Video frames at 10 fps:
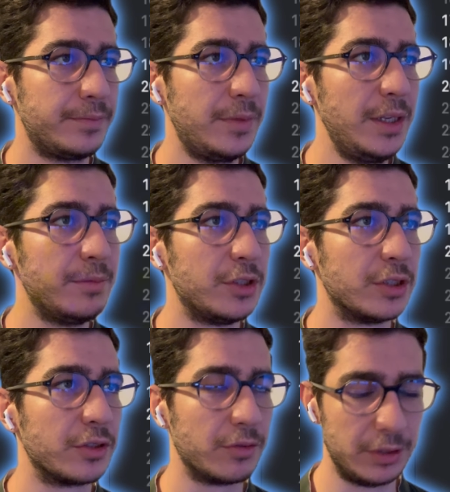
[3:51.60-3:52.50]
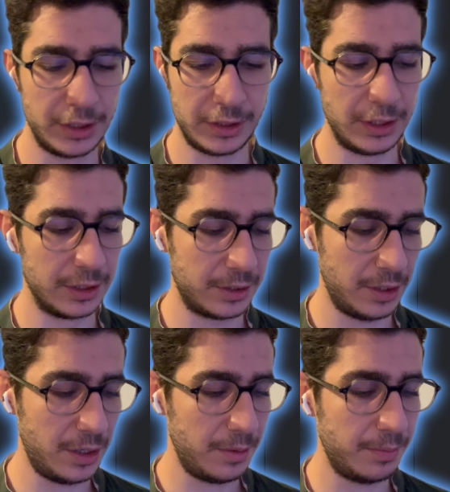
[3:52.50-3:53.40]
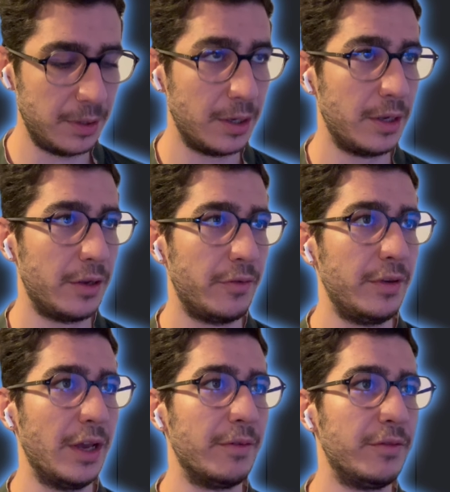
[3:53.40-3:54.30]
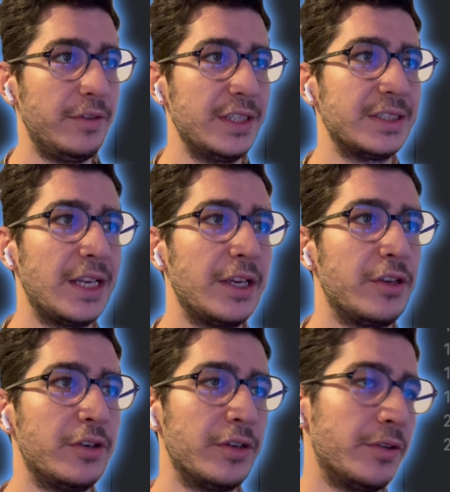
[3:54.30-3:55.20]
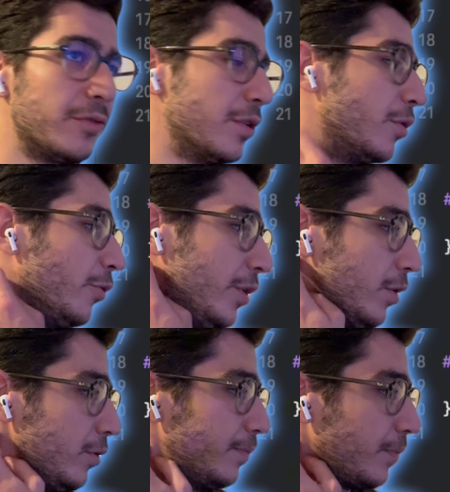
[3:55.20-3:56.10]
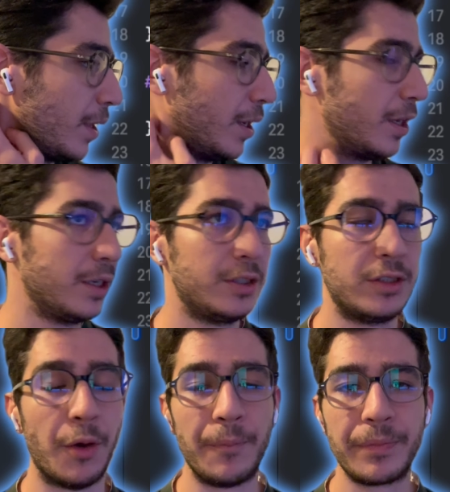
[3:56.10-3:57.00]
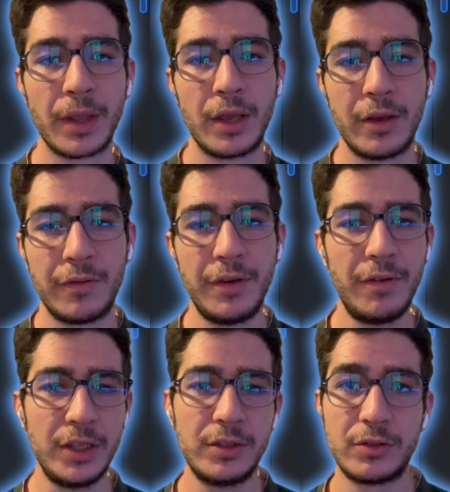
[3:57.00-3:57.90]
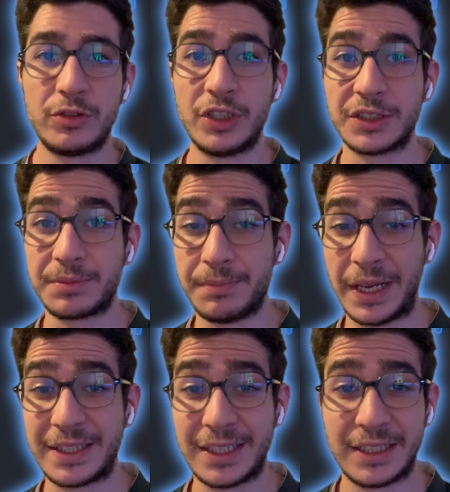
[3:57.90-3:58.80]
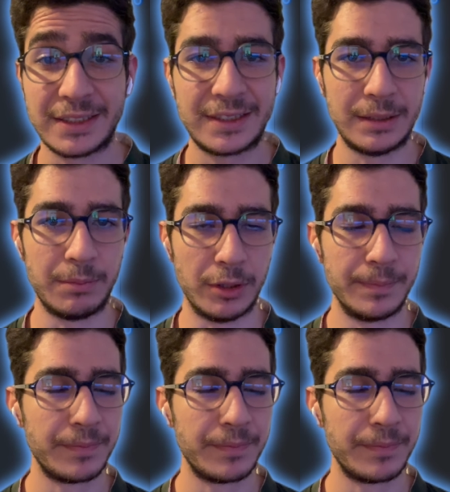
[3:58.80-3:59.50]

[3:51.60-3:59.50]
let me just clear this up. We have a VS stack here for our view. So we want to just make things simple